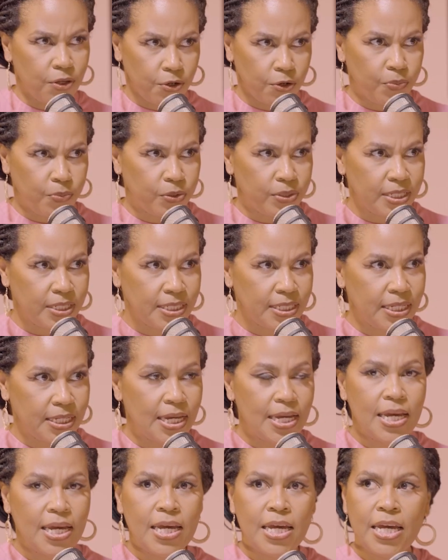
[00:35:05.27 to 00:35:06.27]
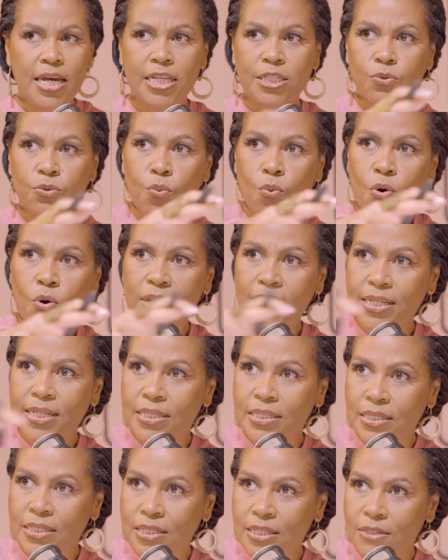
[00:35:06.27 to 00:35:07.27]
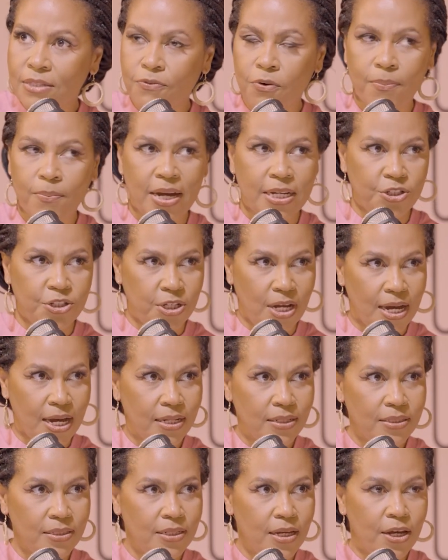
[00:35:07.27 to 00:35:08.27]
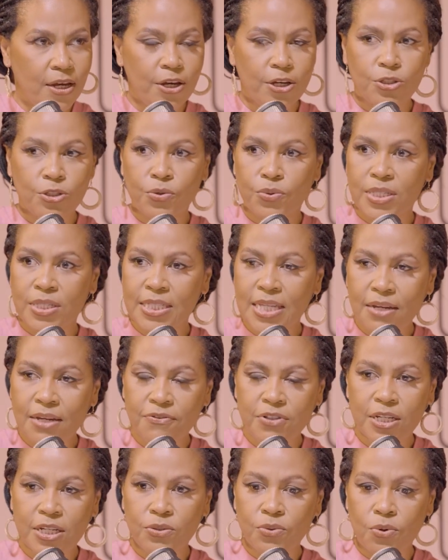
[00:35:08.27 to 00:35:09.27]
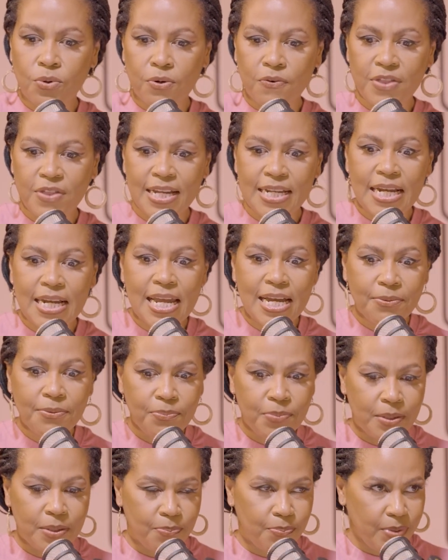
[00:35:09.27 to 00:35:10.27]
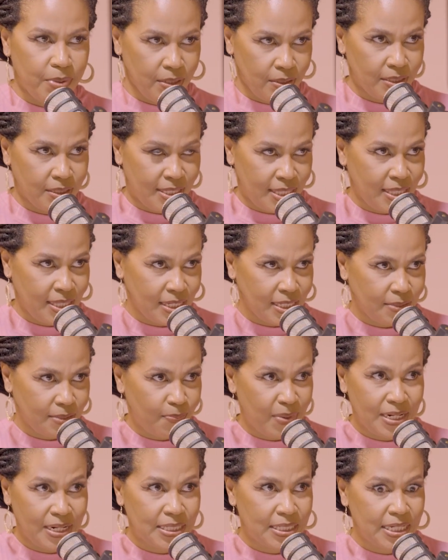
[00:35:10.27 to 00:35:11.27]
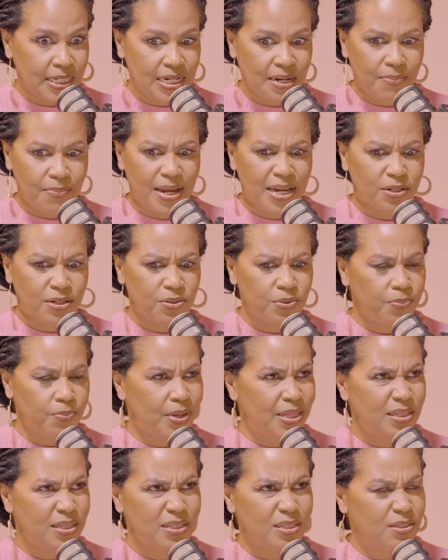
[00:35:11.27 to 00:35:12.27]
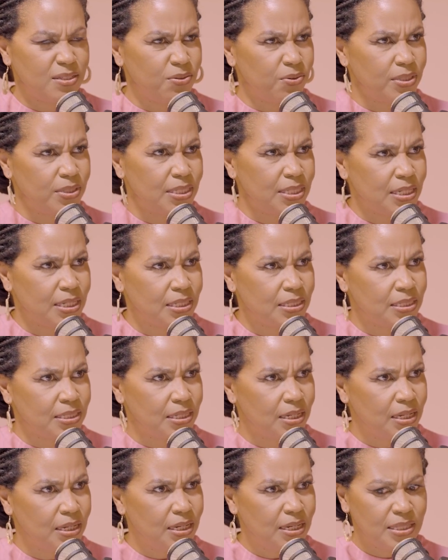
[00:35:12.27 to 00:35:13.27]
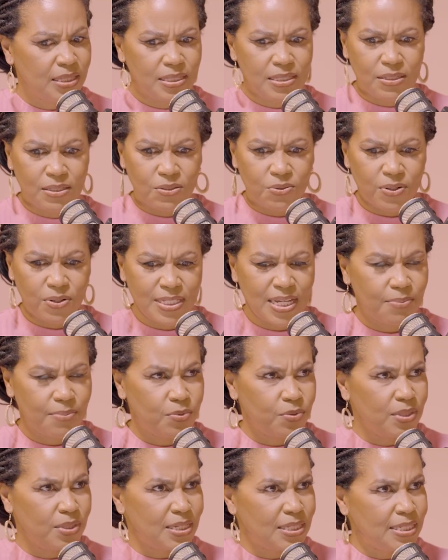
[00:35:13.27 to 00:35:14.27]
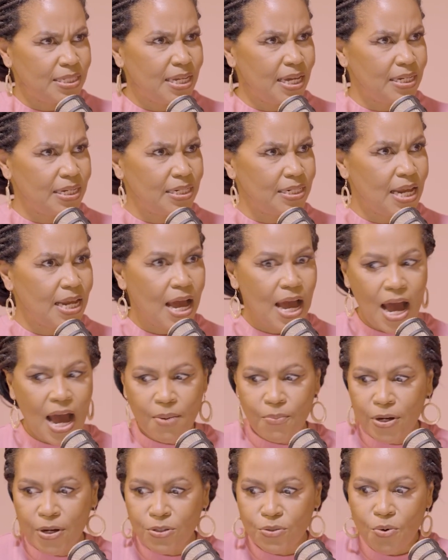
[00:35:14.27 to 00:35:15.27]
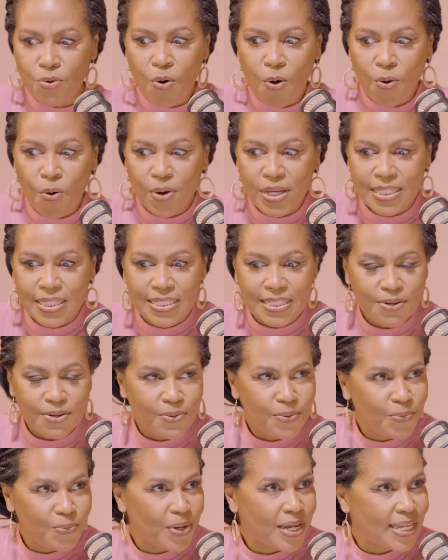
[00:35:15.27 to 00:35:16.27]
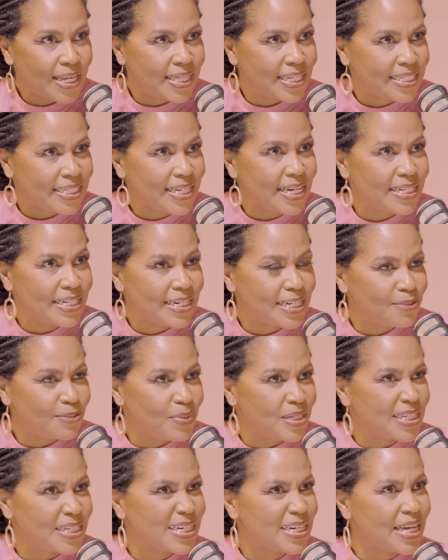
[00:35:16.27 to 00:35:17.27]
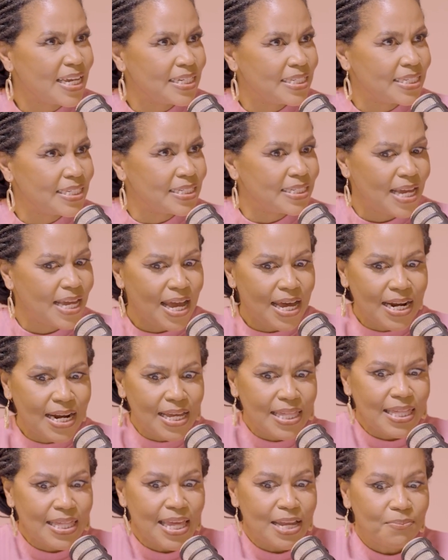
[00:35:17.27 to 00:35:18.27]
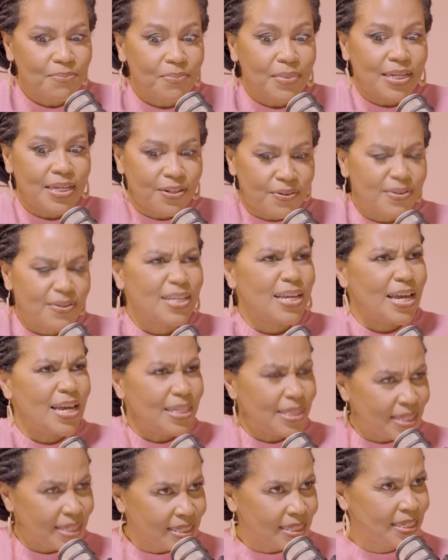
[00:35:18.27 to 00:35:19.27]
the community. It's walking distance for my child. So safety and all of that. Let me build this. But instead I'm like, no, man, this is nonsense. This is not up to the standard. I'm going to go with where the standard has been created rather than me create the